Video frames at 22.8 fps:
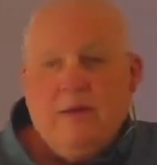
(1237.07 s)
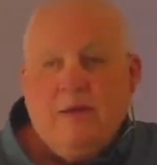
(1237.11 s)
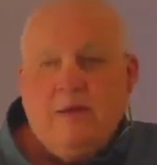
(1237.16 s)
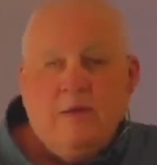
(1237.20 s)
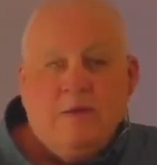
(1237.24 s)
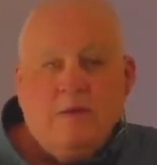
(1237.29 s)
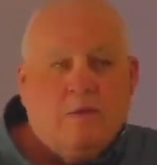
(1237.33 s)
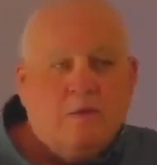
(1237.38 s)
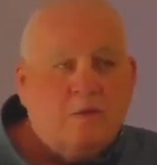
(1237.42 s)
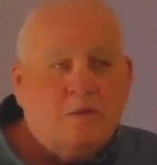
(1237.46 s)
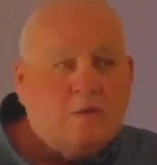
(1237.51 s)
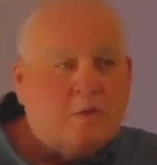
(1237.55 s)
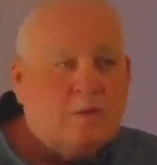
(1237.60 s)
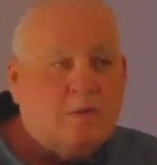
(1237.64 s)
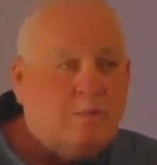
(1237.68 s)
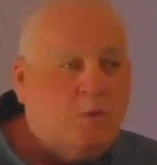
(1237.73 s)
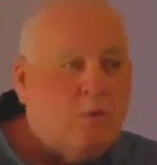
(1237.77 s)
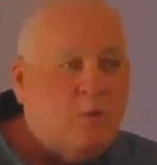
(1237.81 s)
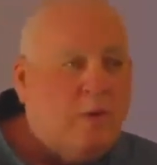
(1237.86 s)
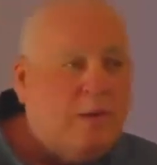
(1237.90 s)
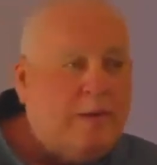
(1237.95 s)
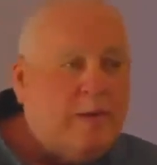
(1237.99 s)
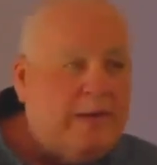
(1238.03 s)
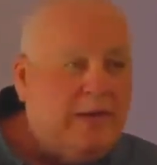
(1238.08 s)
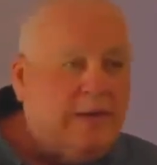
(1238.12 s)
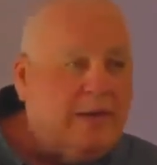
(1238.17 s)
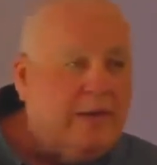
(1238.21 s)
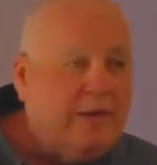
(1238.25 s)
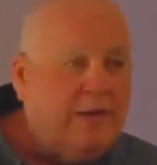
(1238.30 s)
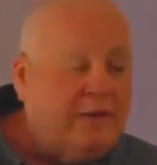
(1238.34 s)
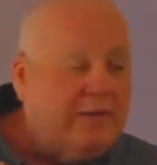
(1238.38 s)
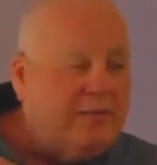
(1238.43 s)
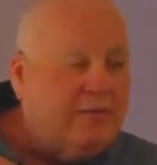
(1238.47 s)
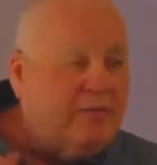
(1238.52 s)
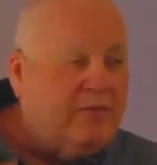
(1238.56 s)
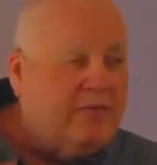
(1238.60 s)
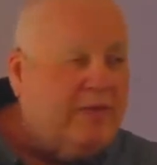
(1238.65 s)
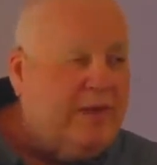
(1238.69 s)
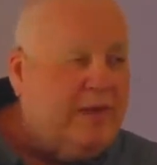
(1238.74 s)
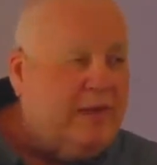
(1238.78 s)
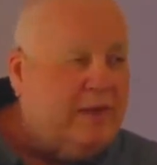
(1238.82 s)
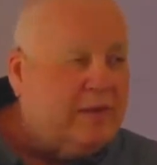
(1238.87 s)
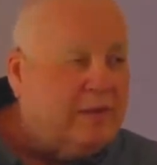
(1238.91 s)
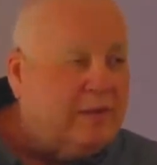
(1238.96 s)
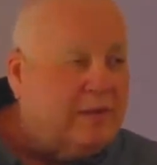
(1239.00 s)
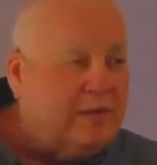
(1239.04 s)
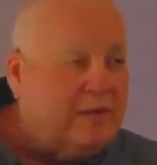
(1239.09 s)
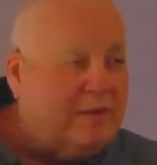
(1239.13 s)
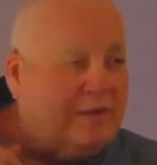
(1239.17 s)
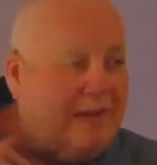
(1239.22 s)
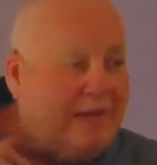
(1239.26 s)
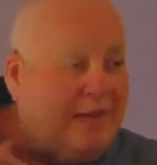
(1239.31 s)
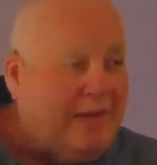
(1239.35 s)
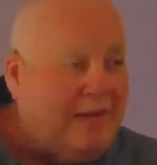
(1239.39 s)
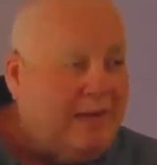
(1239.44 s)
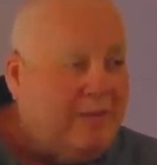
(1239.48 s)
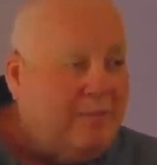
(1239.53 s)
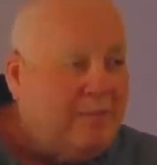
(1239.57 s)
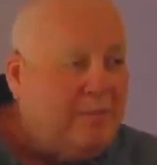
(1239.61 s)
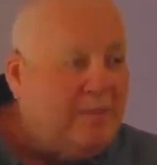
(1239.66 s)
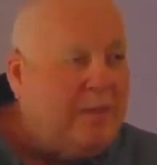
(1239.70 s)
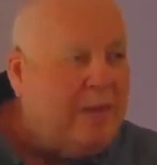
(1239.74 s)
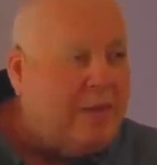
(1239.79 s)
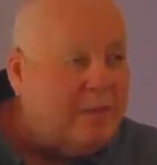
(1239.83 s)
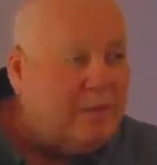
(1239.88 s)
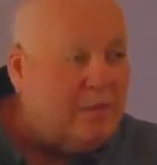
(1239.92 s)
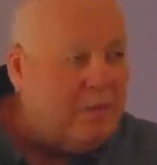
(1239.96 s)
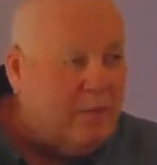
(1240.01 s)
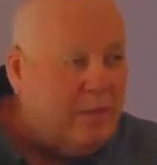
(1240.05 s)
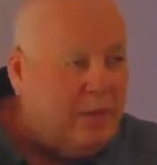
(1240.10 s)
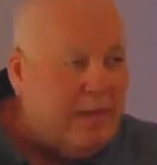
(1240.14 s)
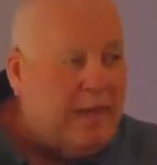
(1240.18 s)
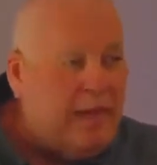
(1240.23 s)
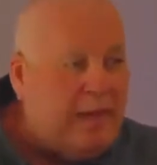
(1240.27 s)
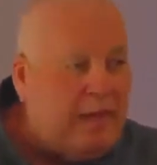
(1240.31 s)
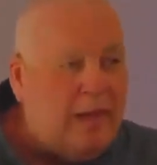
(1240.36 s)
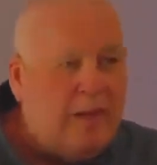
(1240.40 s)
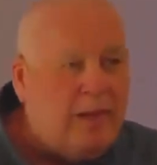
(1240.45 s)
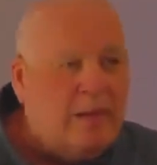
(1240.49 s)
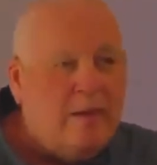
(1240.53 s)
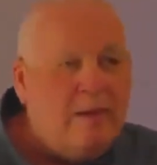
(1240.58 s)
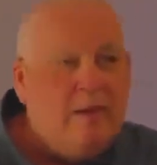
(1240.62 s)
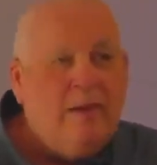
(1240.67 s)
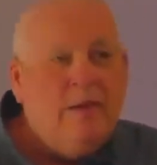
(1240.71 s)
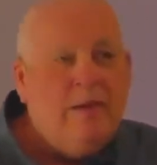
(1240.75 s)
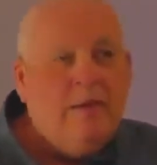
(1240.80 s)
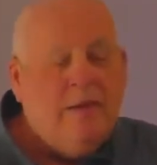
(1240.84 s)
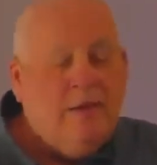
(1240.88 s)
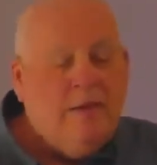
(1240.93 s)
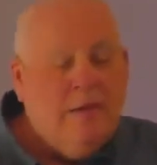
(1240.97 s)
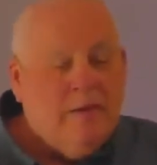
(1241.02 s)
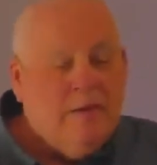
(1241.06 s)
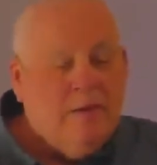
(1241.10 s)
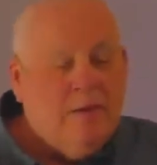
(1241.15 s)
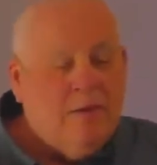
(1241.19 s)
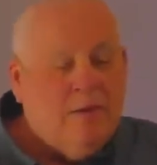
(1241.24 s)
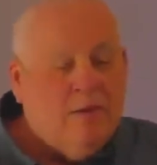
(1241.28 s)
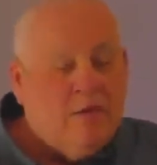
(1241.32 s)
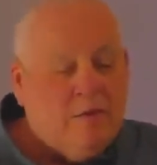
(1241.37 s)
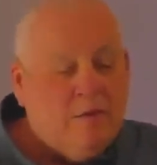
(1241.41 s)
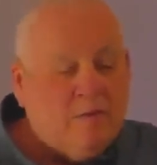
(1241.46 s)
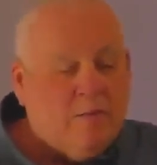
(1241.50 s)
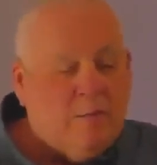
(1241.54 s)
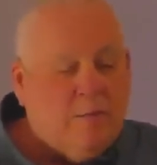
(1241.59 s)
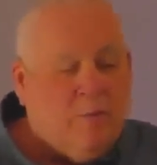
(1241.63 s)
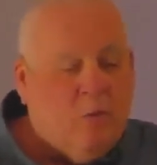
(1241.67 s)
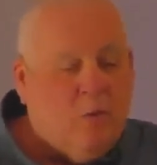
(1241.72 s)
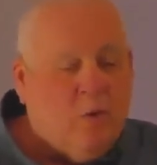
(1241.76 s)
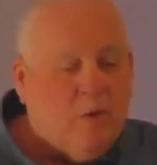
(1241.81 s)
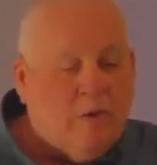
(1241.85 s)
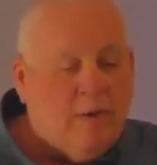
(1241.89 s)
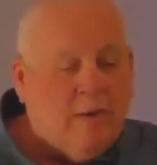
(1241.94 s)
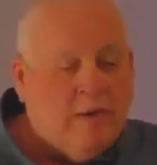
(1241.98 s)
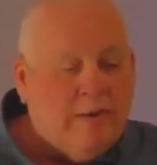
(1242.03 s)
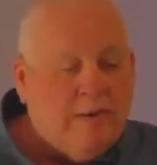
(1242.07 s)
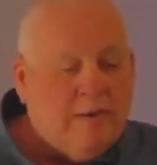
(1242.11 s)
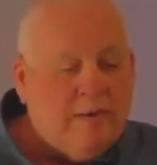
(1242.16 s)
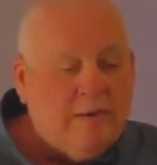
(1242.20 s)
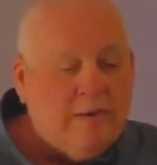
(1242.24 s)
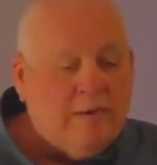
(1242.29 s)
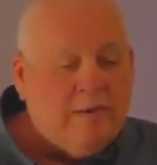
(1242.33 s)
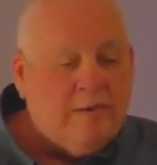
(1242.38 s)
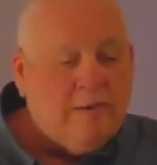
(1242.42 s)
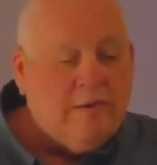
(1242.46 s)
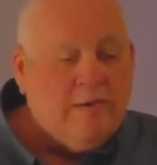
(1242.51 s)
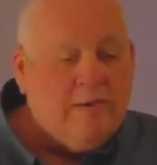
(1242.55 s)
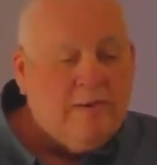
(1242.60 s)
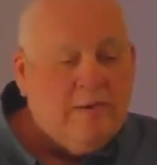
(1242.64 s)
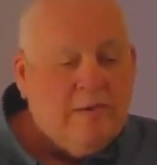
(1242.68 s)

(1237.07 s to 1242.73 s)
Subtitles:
those are pointing to the fields in between those borders.